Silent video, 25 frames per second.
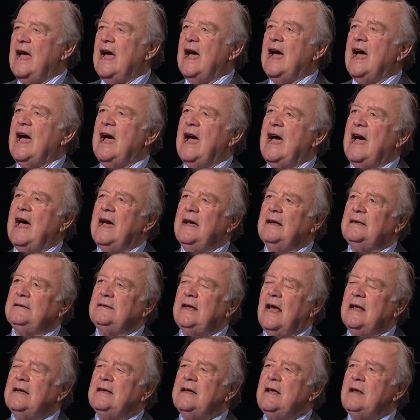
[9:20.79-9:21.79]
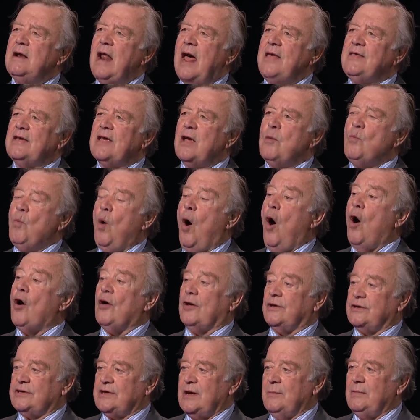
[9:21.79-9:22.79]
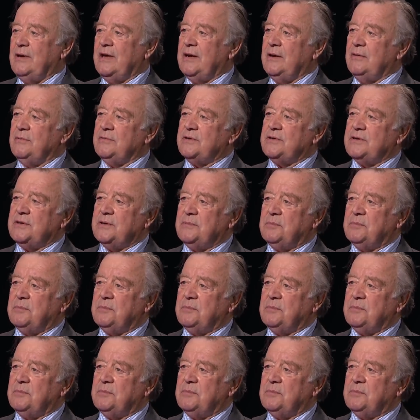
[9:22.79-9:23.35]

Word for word: Uh, I, mean, I think it was. I mean, it was.